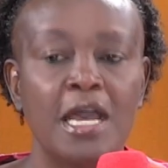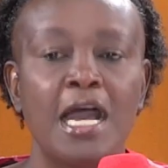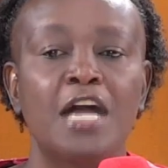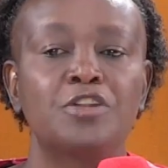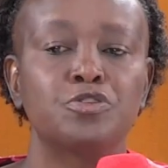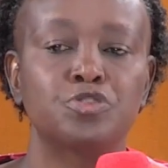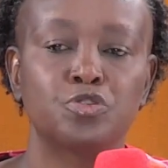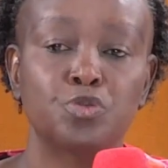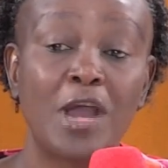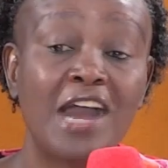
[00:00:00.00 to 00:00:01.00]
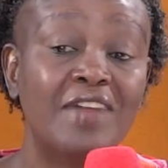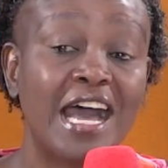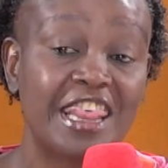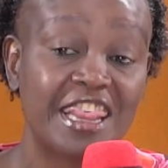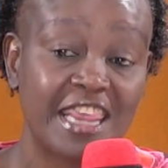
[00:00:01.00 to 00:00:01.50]
and also to have a
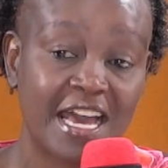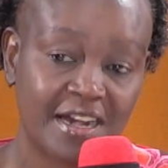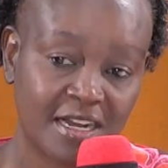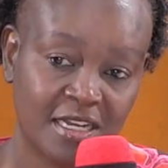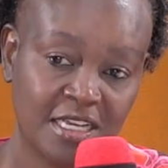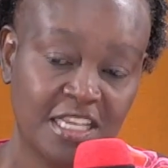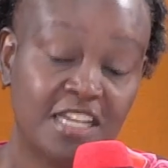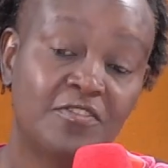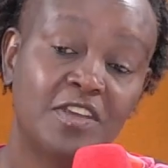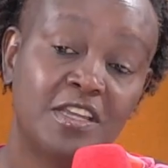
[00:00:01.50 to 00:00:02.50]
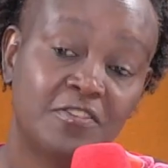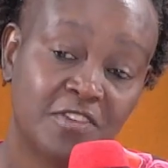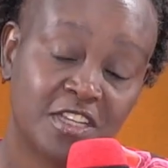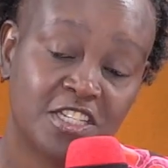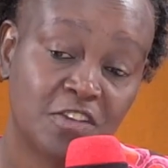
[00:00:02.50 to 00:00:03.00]
thorough in, in
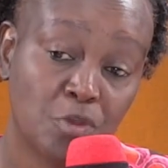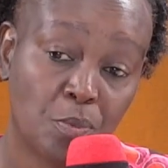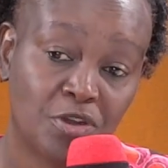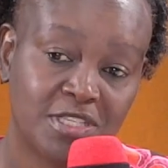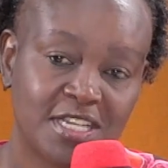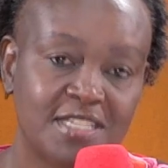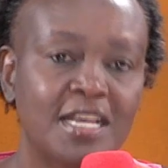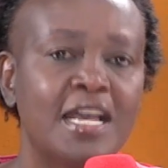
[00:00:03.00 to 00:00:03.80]
interview process,